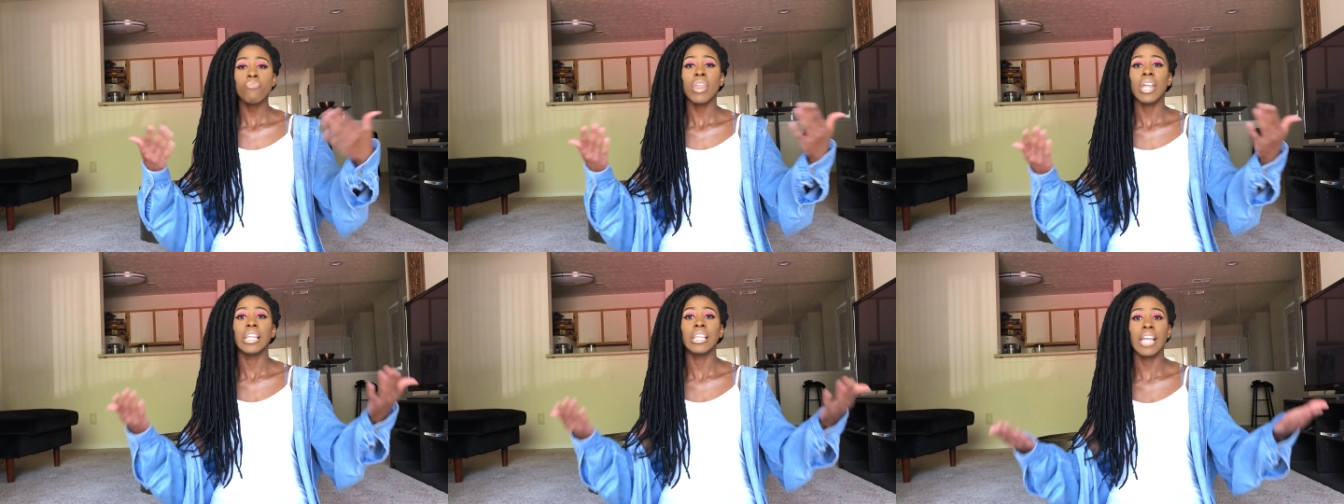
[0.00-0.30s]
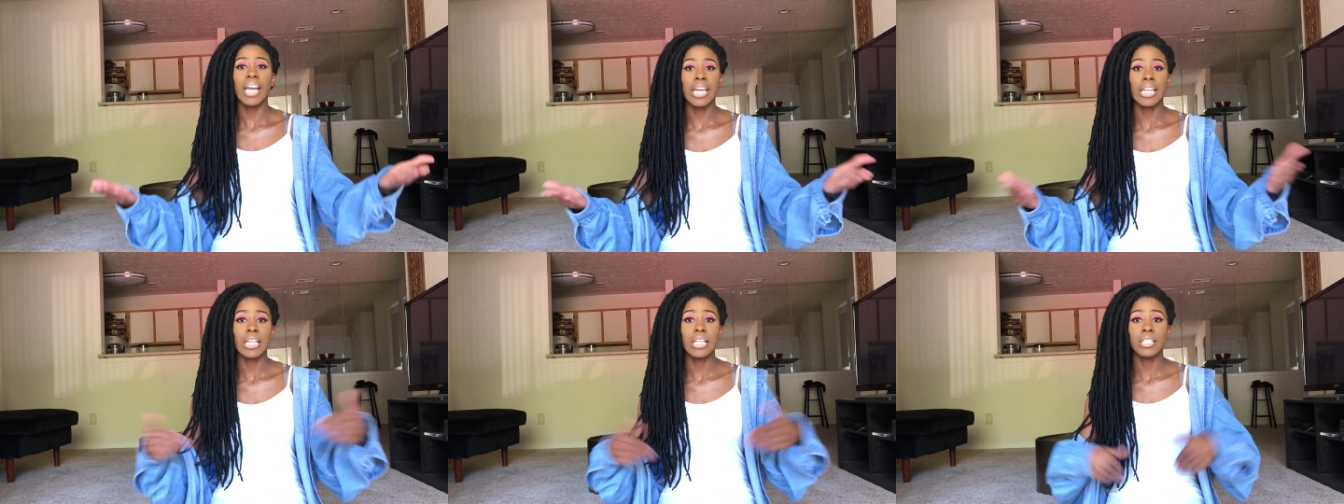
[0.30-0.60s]

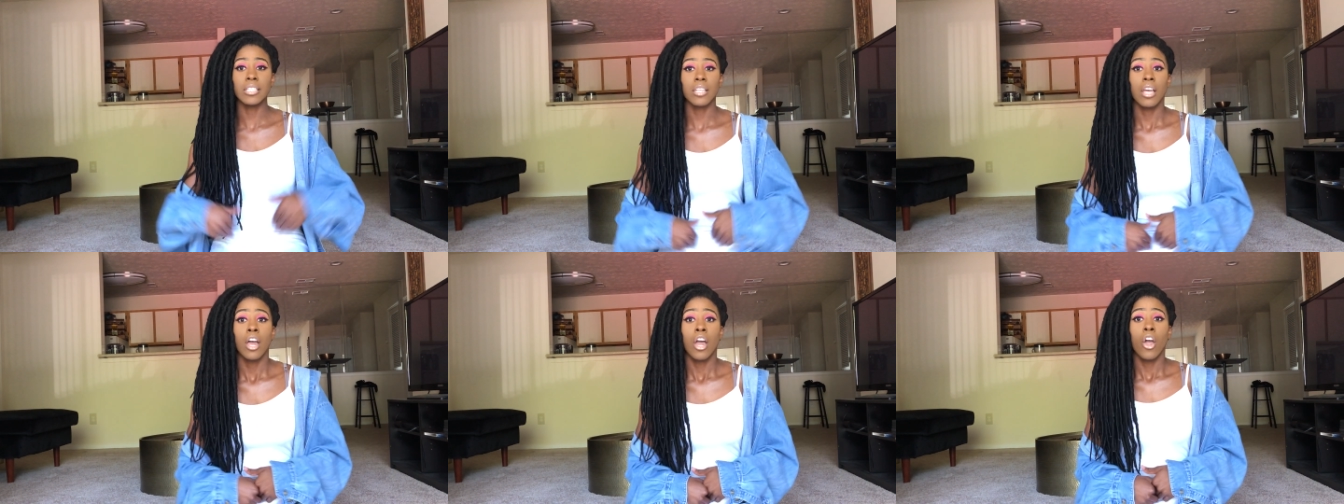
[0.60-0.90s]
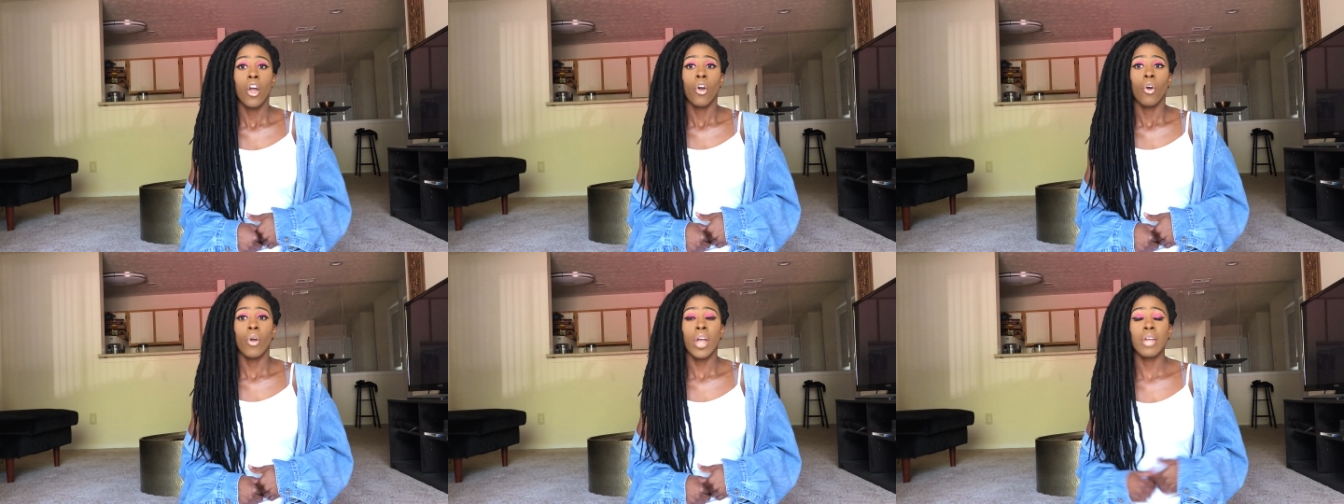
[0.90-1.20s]
ladies,
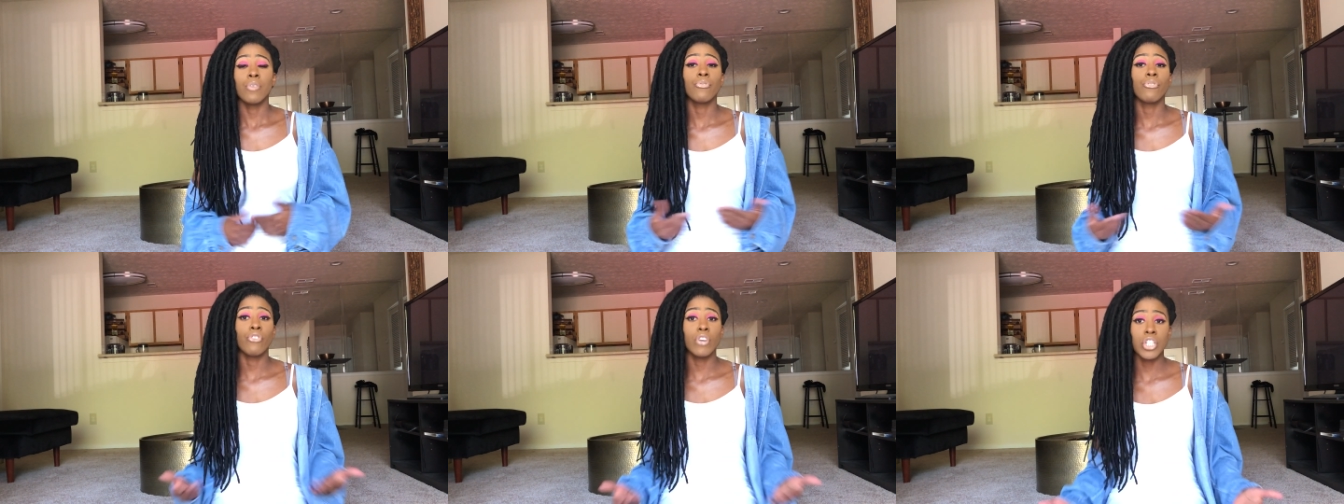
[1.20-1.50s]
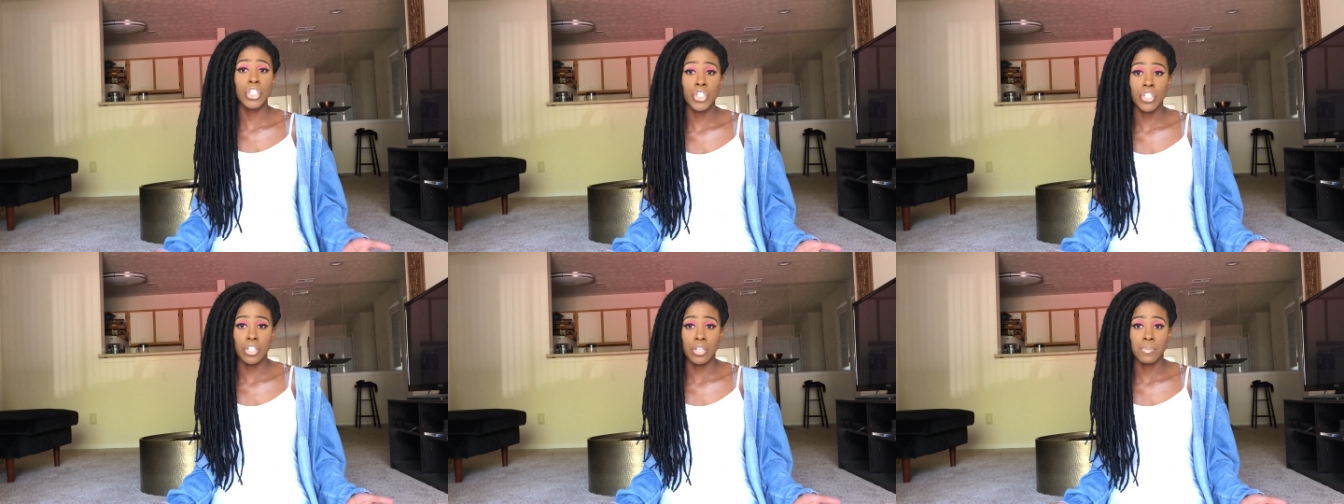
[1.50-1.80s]
in
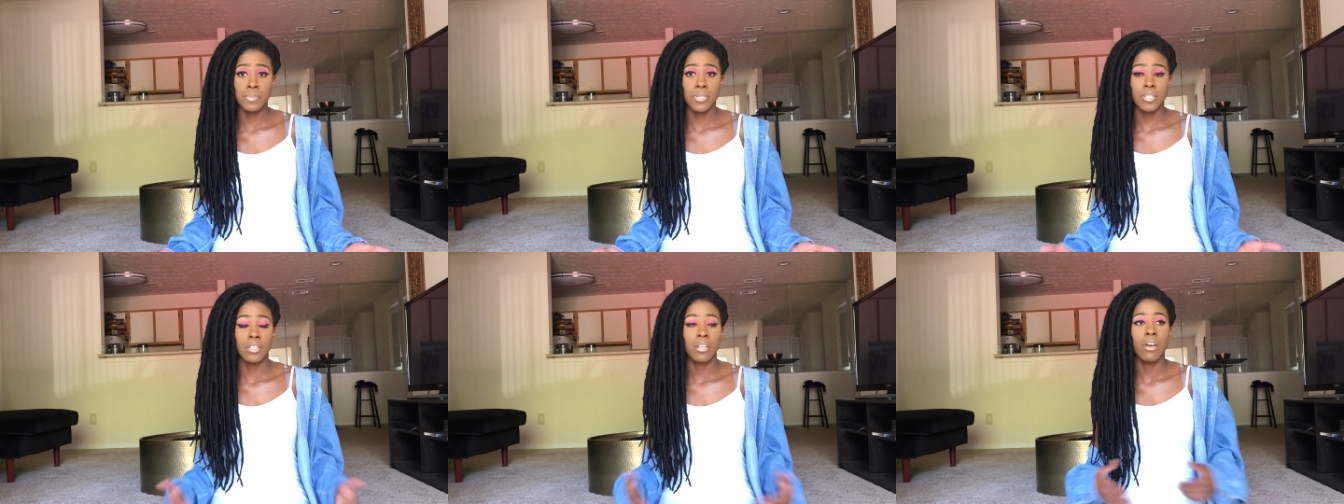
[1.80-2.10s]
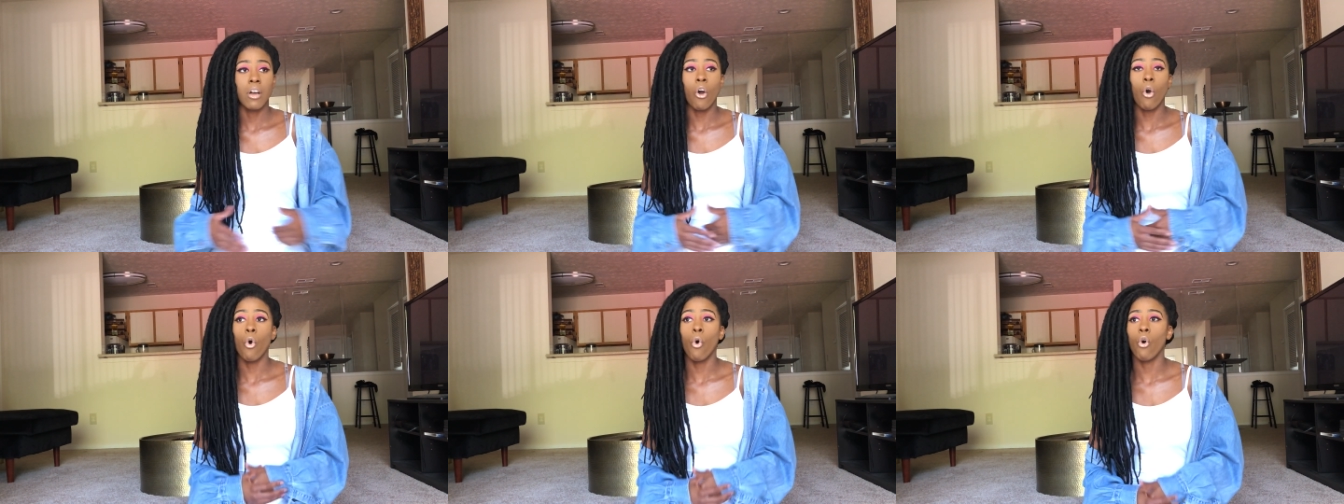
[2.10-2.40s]
friendships
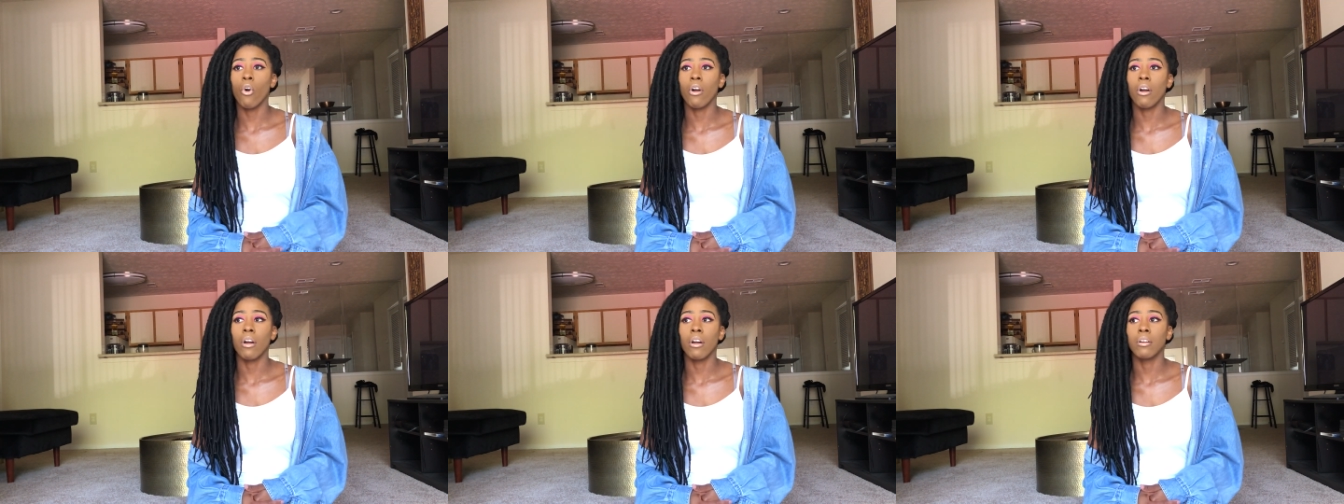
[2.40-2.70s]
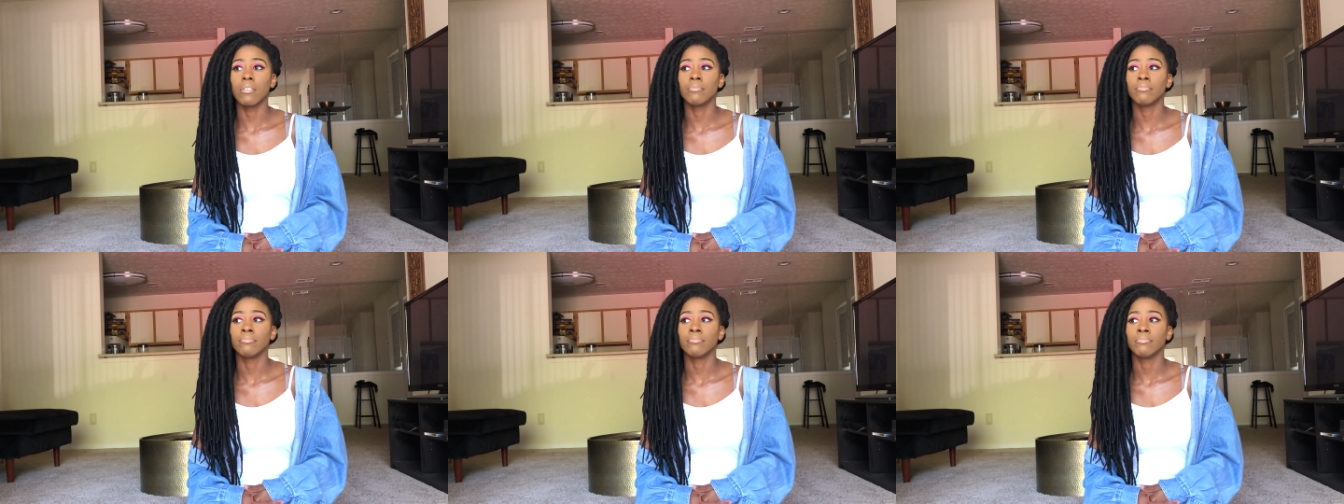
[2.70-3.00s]

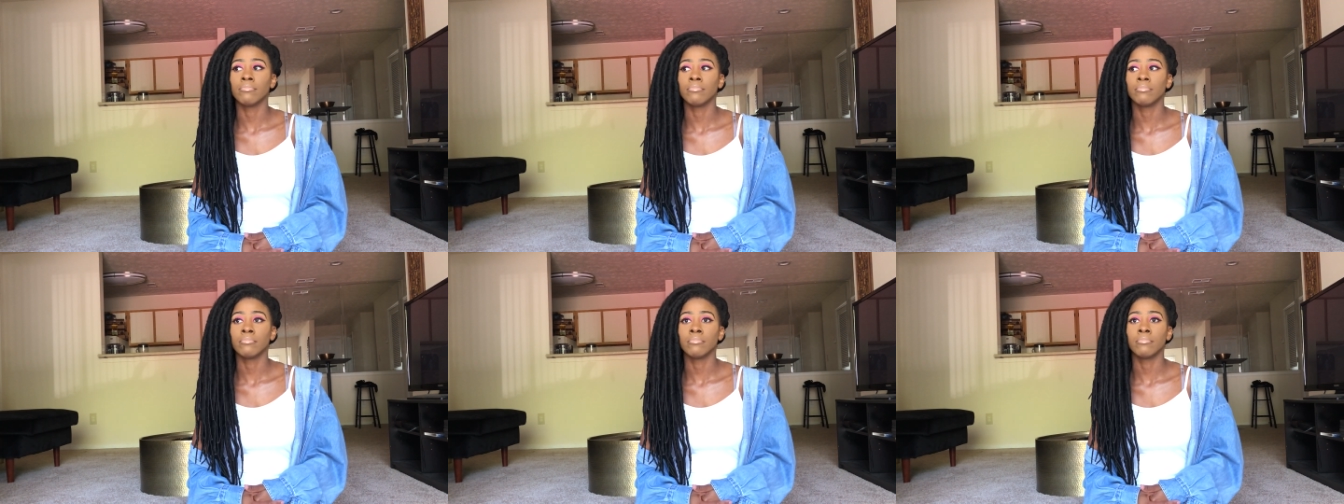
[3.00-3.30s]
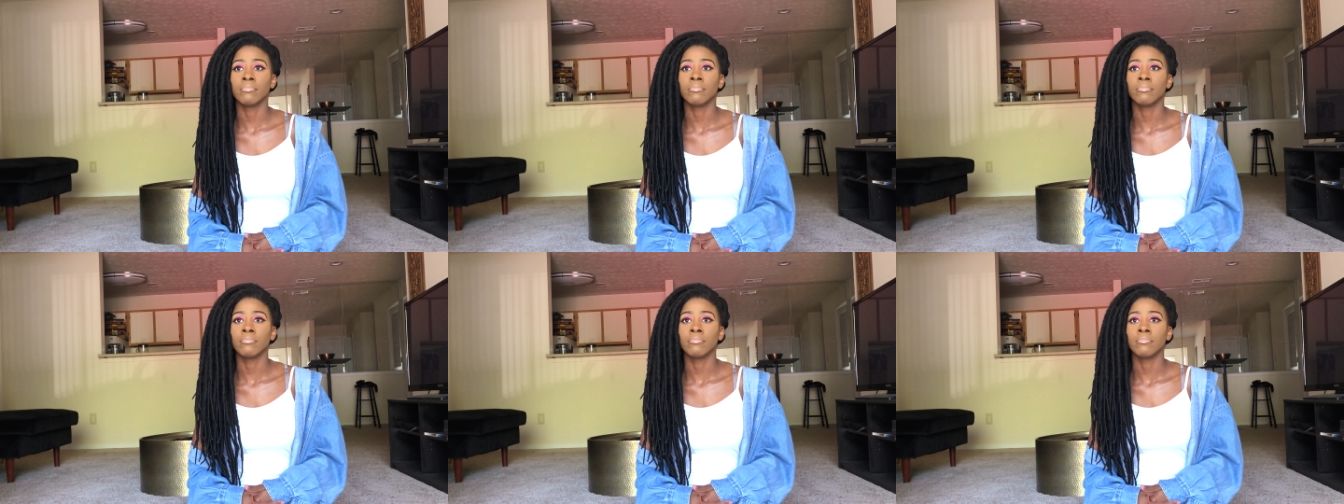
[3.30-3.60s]
or
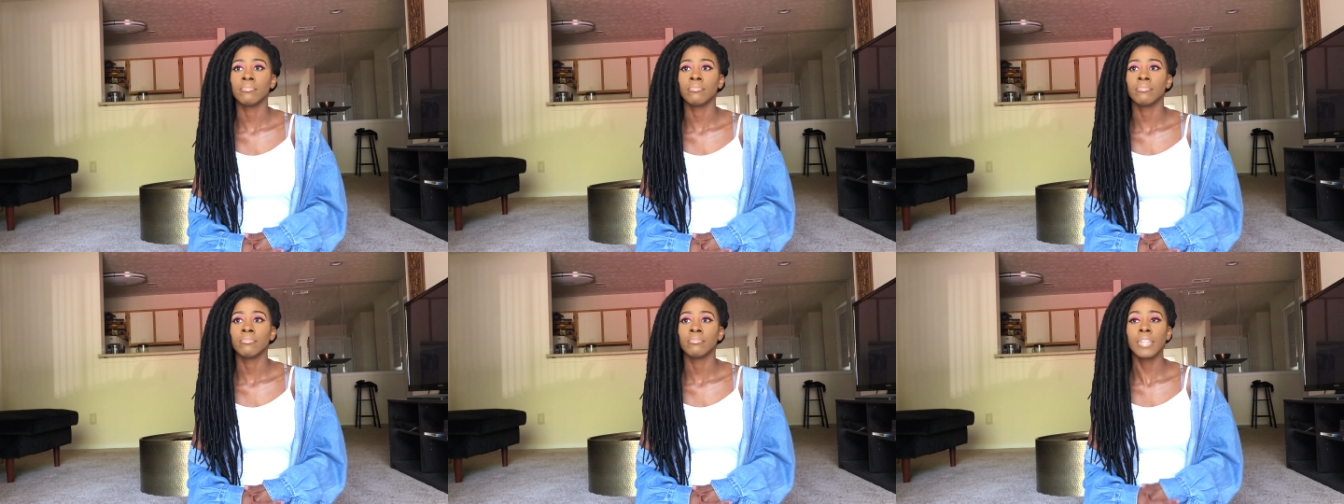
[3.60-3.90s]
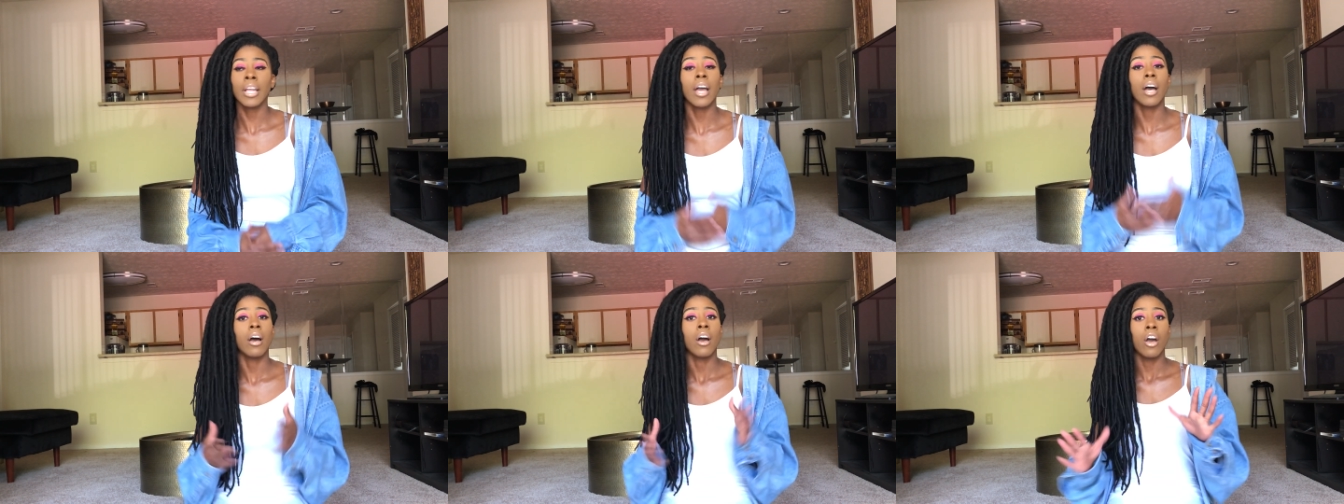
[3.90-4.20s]

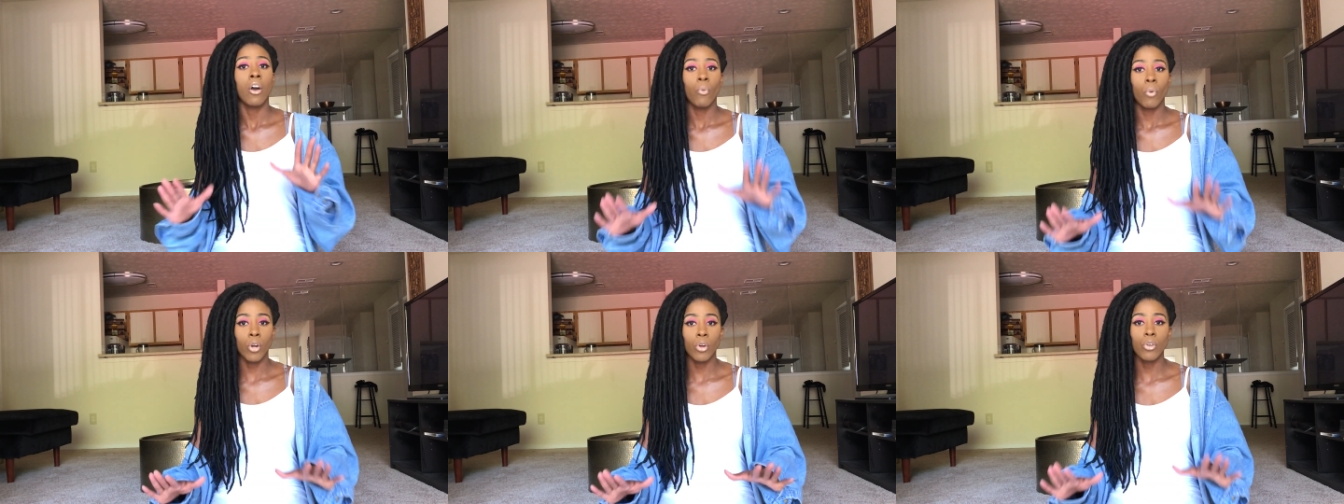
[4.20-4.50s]
yeah, we're